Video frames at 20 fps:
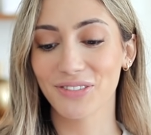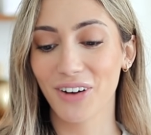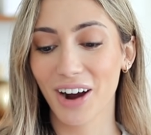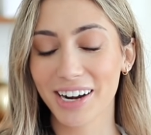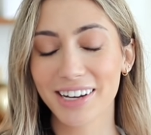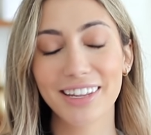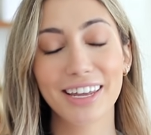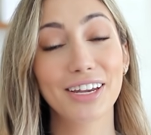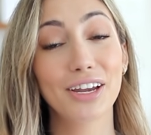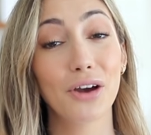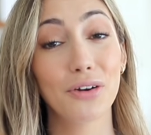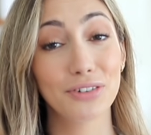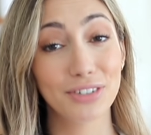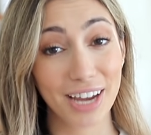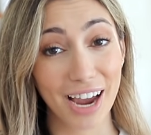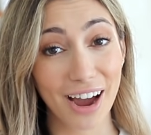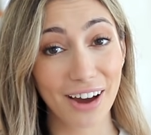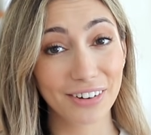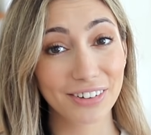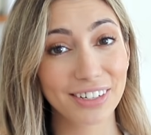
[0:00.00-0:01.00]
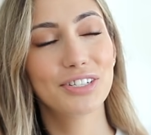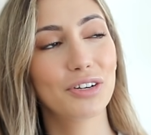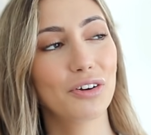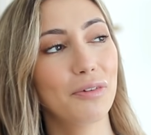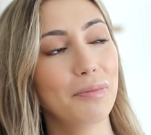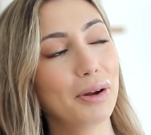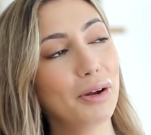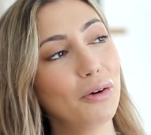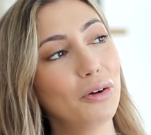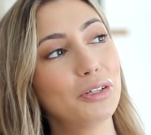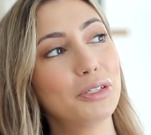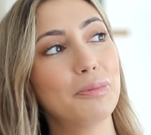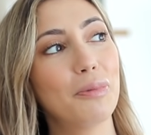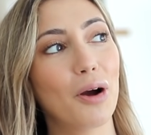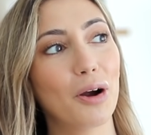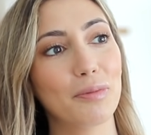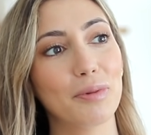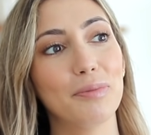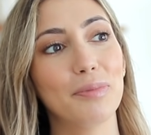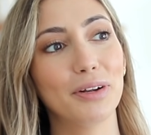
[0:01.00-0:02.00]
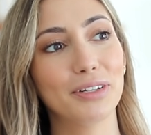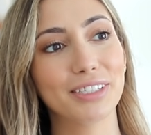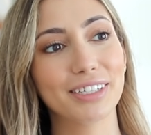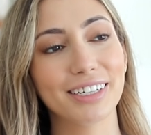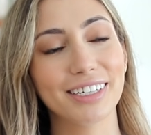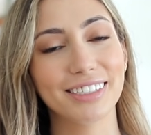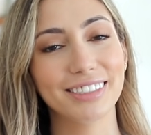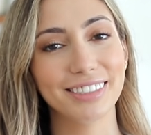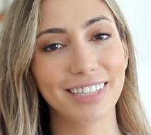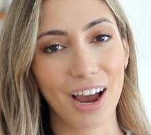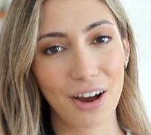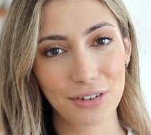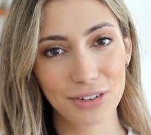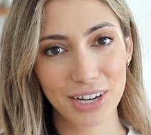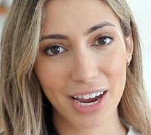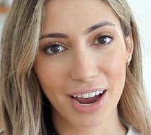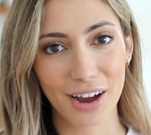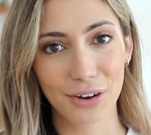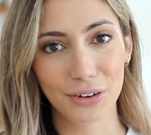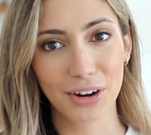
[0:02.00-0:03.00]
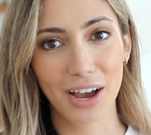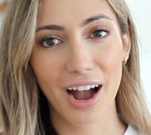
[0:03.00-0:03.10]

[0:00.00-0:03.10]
Why'd they go down? So at my old apartment building in downtown,